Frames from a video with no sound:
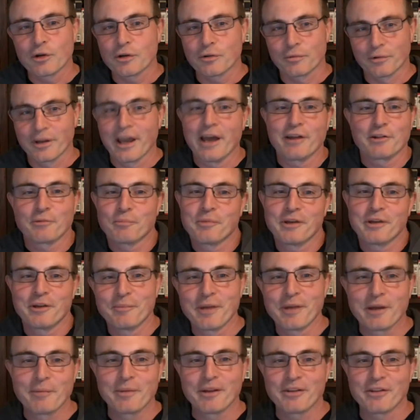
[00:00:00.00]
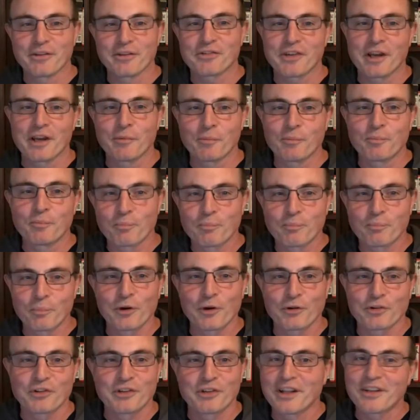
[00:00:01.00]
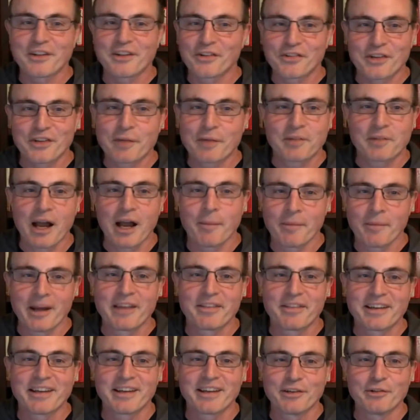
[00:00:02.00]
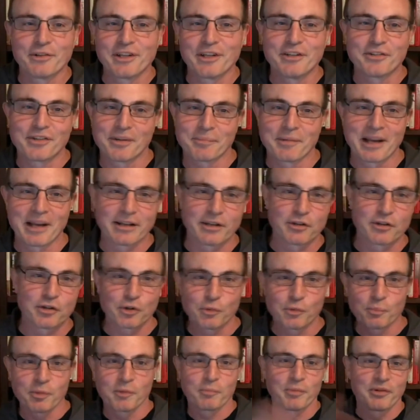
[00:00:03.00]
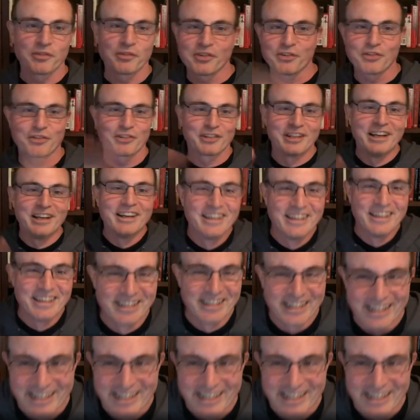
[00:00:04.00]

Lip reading: can't be maybe the same person at the same time. I think you need some kind of superposition, and